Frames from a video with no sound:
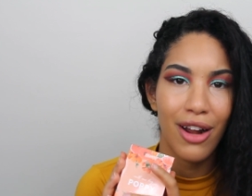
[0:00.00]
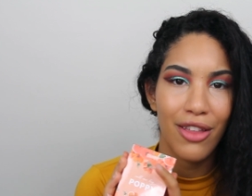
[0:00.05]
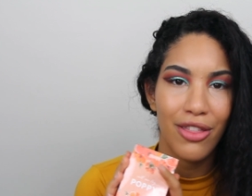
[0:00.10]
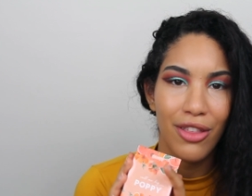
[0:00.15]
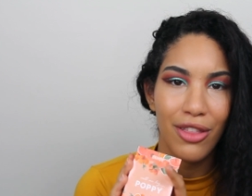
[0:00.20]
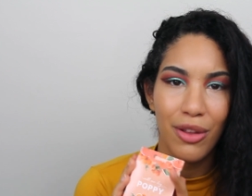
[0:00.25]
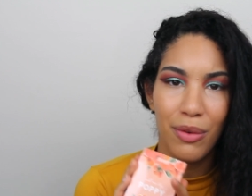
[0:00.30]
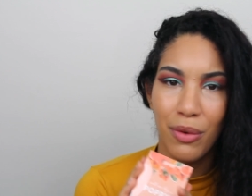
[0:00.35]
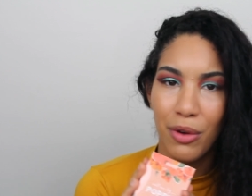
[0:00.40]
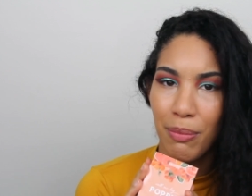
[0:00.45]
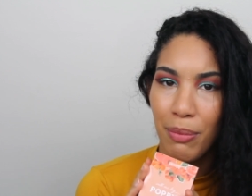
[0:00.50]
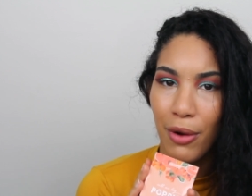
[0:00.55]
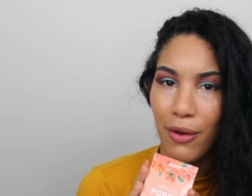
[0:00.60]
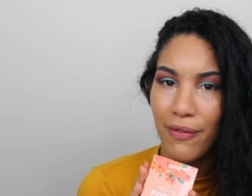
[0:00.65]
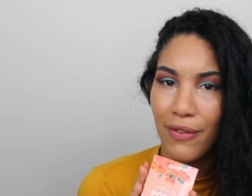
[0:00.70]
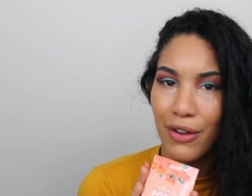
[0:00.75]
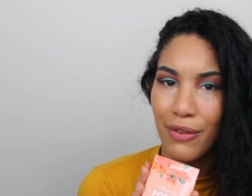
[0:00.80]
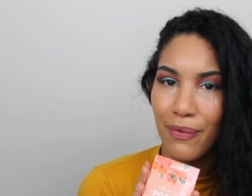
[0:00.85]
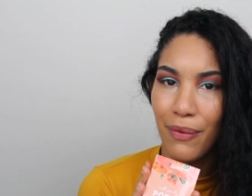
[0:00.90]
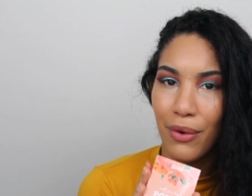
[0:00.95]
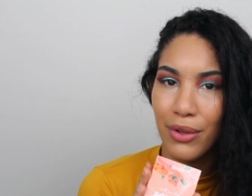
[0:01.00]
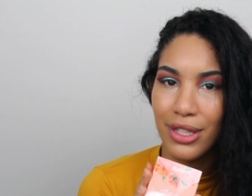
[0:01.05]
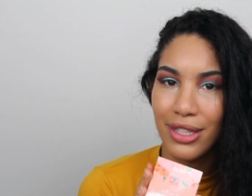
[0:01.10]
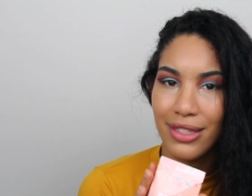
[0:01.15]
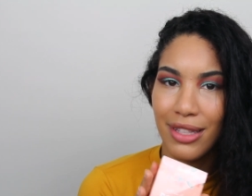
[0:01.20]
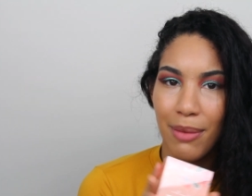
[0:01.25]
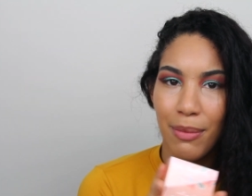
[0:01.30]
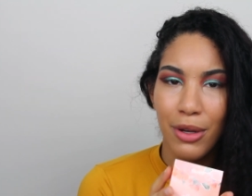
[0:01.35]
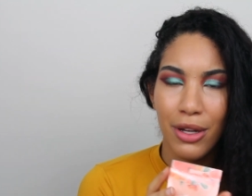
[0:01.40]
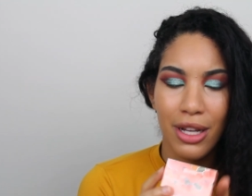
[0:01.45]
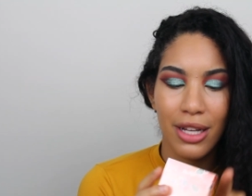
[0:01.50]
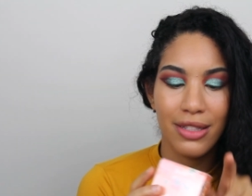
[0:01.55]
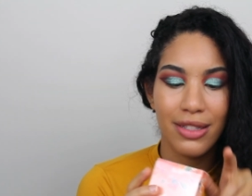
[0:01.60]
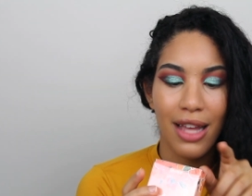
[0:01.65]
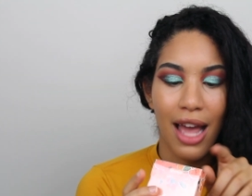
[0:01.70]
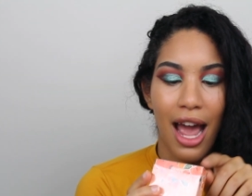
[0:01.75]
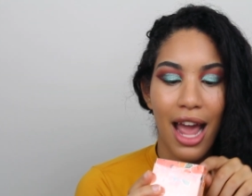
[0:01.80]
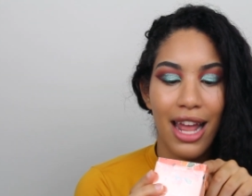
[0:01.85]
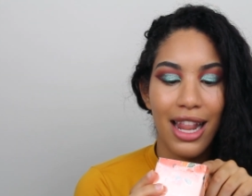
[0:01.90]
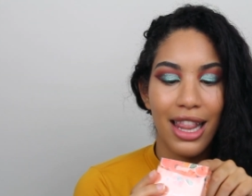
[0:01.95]
I thought they were perfect for the summer
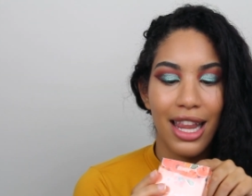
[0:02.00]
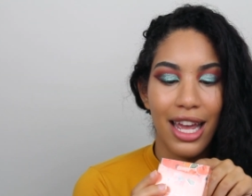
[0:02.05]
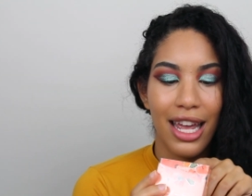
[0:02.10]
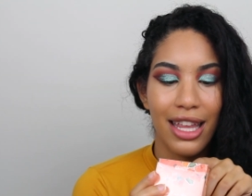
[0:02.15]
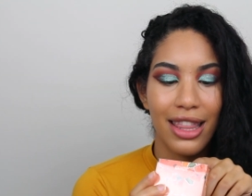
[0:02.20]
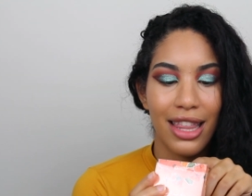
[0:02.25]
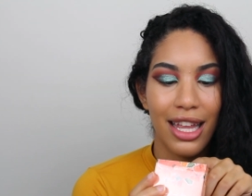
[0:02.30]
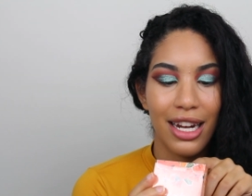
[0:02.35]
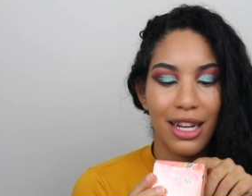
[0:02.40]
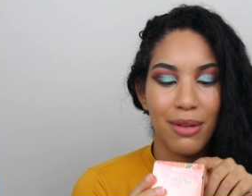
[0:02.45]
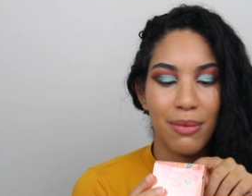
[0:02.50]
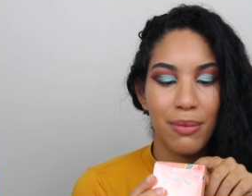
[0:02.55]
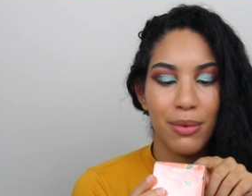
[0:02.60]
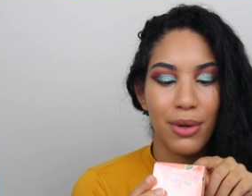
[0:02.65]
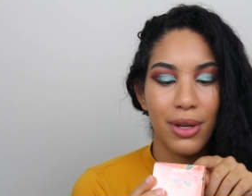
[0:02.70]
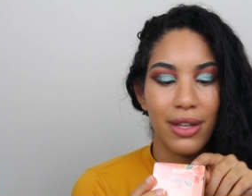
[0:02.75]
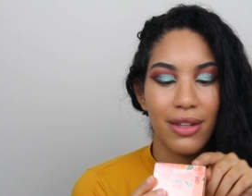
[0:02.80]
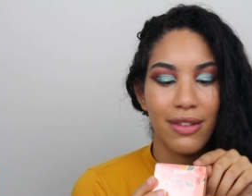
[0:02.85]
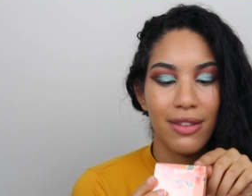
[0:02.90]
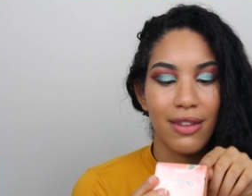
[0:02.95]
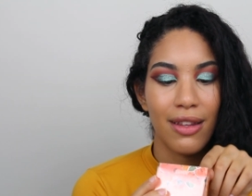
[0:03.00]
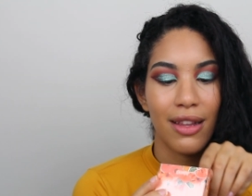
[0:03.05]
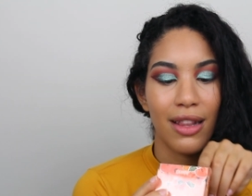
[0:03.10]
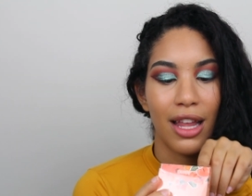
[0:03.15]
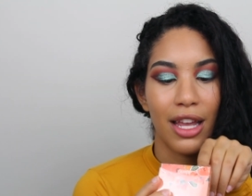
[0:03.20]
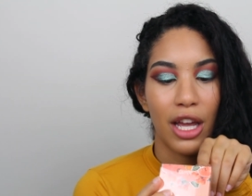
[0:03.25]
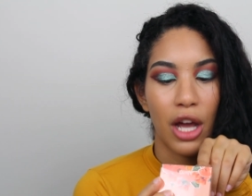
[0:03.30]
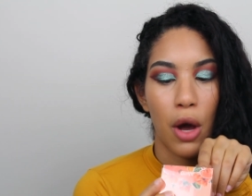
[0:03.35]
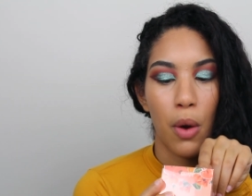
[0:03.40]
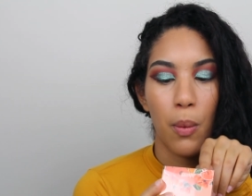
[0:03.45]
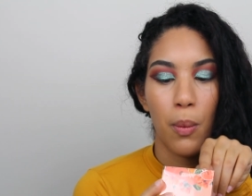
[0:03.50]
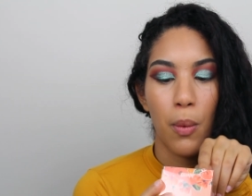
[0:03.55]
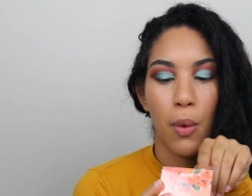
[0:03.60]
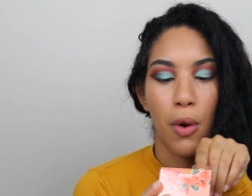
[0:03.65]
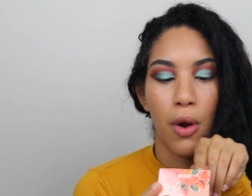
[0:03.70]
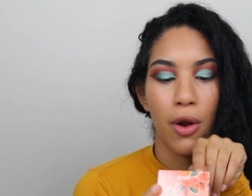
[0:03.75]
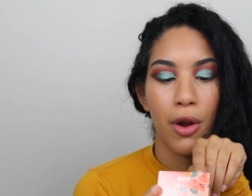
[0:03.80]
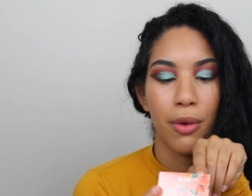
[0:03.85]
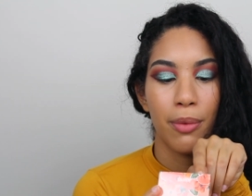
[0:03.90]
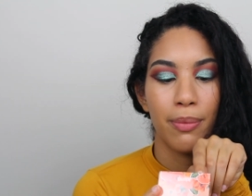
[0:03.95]
because I like that it brings like a
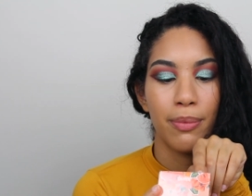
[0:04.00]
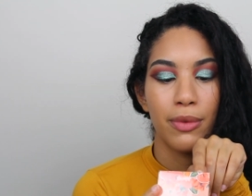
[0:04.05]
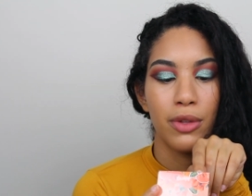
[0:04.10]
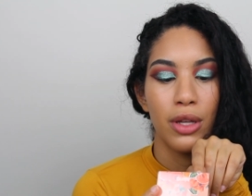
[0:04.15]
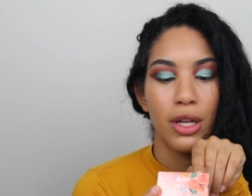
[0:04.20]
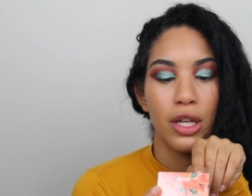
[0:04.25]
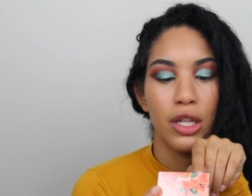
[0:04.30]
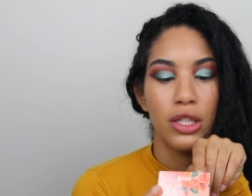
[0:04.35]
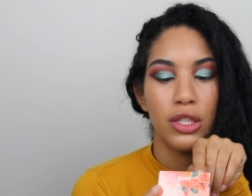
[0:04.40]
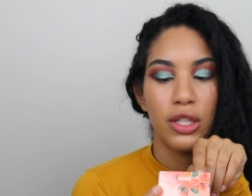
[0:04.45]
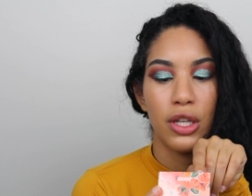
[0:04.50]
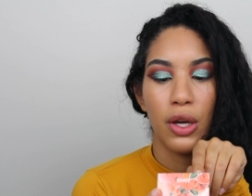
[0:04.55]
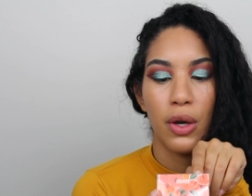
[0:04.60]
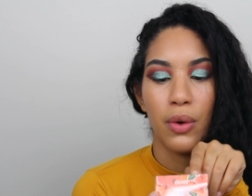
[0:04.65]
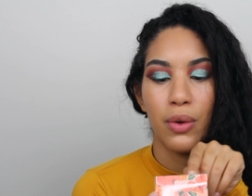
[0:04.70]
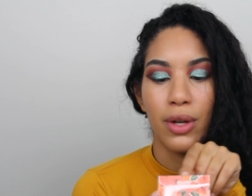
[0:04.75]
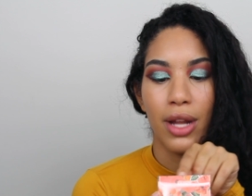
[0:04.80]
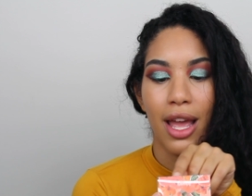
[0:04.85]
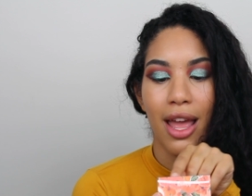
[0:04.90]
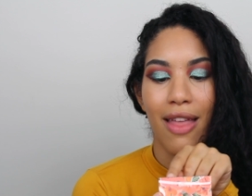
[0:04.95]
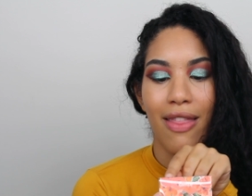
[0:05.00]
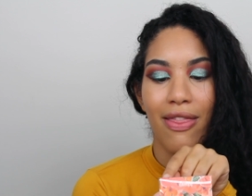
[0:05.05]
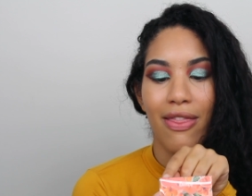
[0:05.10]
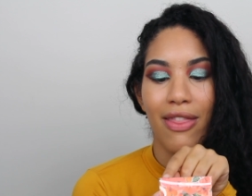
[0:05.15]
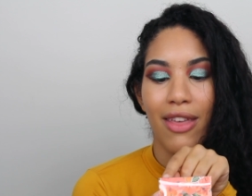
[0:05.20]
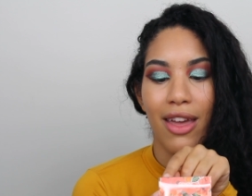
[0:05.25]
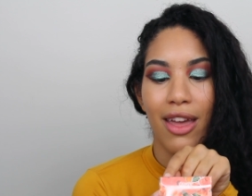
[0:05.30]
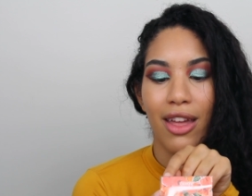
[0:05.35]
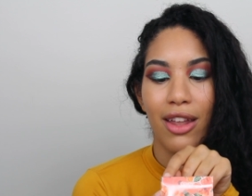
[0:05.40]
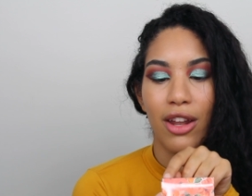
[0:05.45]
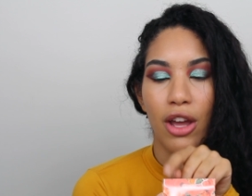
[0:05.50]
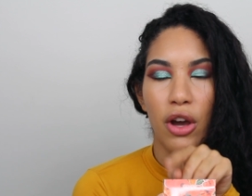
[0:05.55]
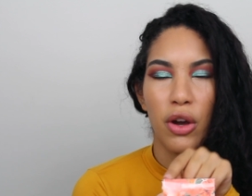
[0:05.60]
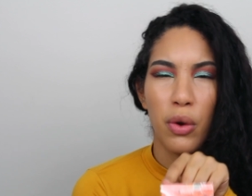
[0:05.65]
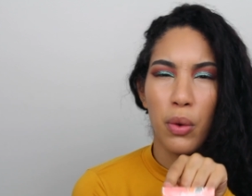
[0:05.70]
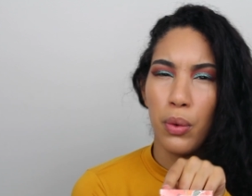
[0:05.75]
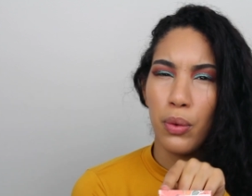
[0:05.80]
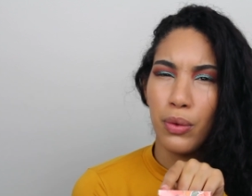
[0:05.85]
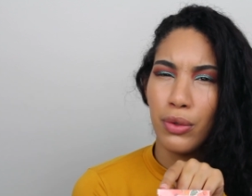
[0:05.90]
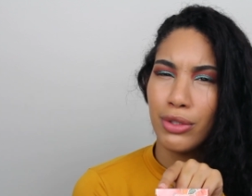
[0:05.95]
warm tone and then
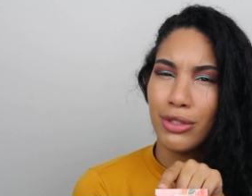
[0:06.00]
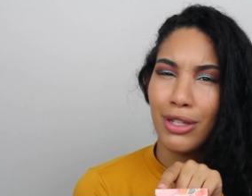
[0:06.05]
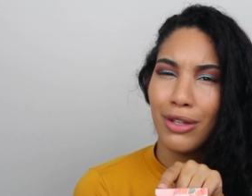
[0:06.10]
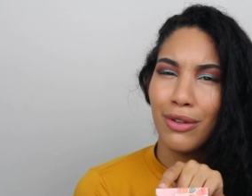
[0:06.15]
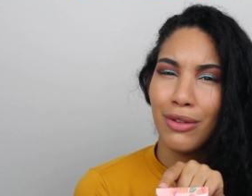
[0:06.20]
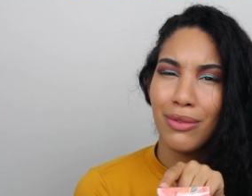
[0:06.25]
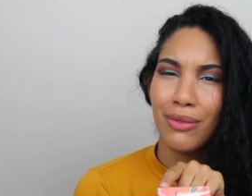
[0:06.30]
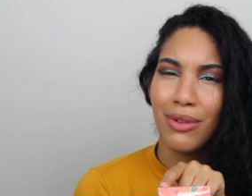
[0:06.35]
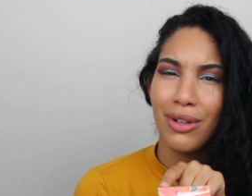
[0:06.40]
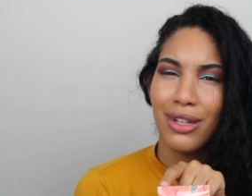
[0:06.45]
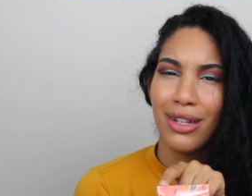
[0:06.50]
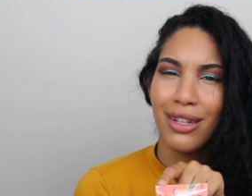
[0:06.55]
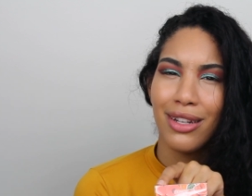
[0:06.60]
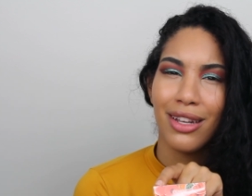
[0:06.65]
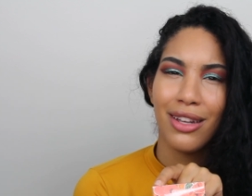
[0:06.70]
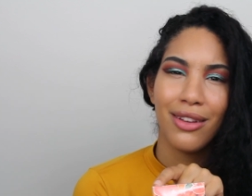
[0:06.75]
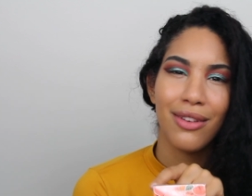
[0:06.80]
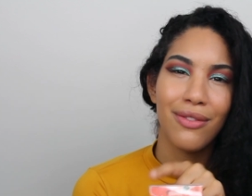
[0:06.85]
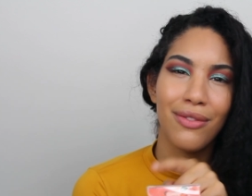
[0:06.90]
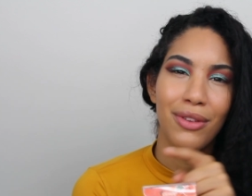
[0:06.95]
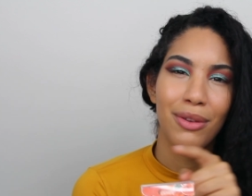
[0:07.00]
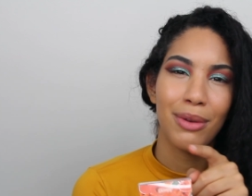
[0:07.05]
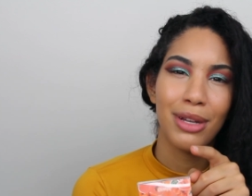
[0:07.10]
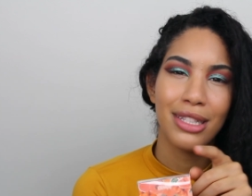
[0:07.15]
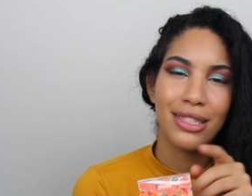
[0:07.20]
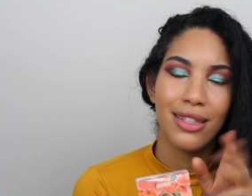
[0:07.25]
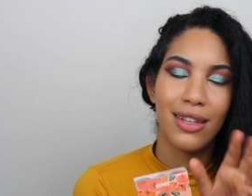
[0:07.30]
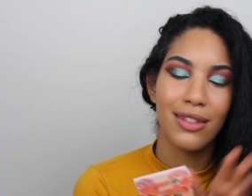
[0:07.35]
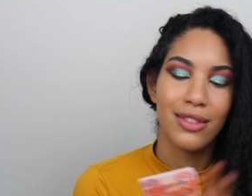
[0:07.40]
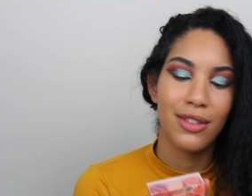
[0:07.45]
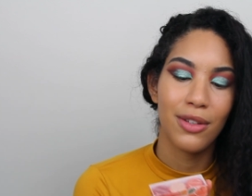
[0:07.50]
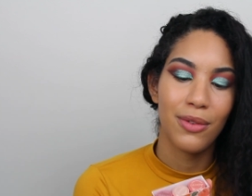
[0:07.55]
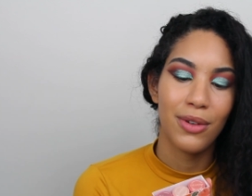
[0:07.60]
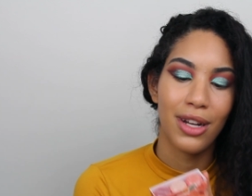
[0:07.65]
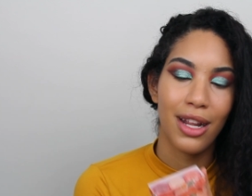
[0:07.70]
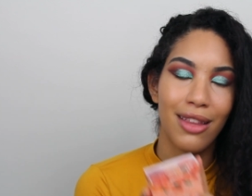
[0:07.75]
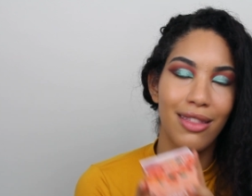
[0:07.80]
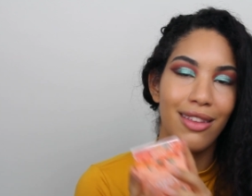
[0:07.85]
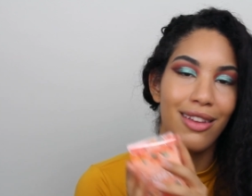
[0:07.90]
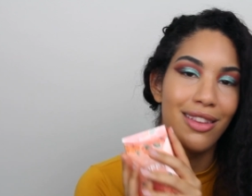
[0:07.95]
a cool tone one, if you may say so,
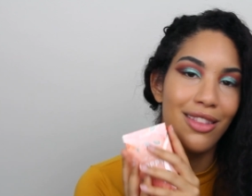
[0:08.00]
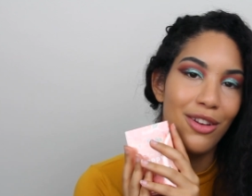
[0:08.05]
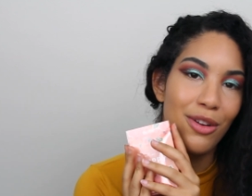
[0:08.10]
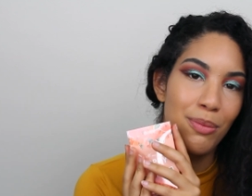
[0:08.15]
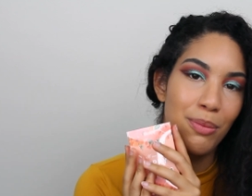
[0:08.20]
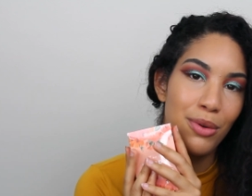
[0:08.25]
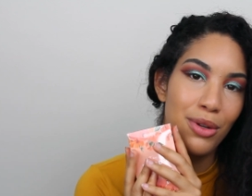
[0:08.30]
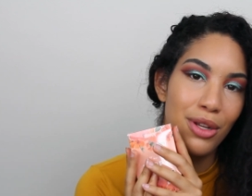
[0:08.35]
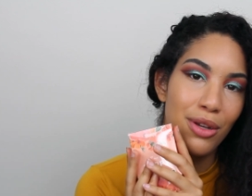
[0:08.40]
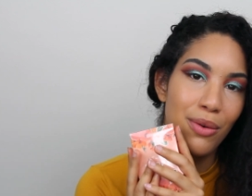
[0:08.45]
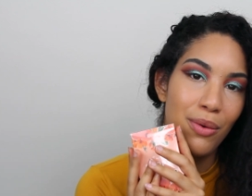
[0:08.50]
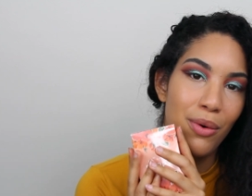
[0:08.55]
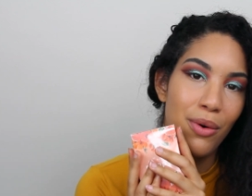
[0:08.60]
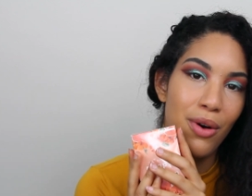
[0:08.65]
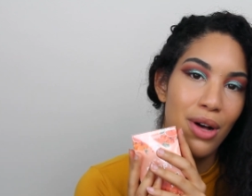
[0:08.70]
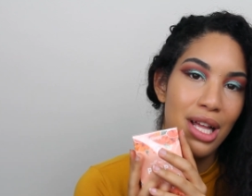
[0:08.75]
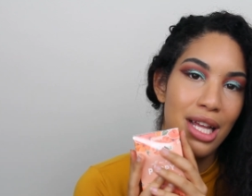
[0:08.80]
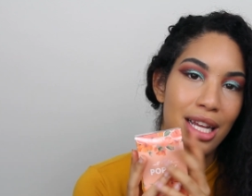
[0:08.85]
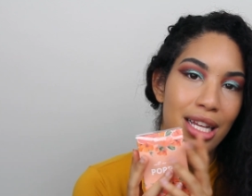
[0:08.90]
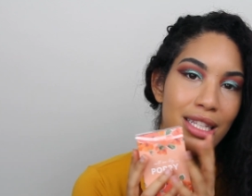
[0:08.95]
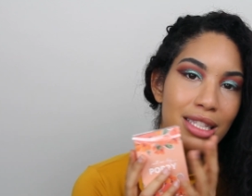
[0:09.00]
and I think they're pretty cool